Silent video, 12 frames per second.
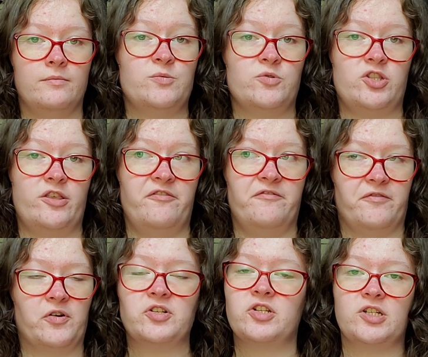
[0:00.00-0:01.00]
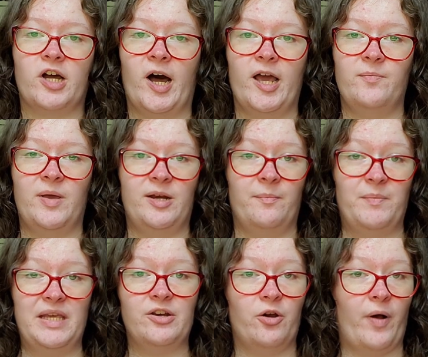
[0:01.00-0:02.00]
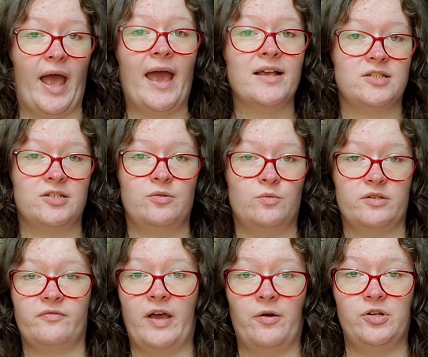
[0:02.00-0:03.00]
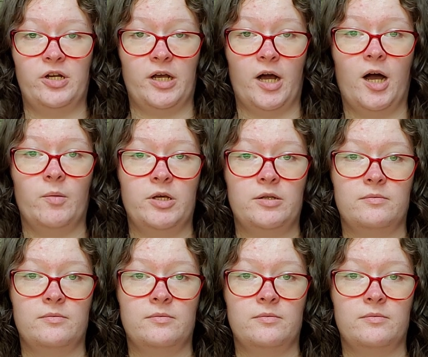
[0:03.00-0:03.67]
This was the first time an amino acid was found in a comet.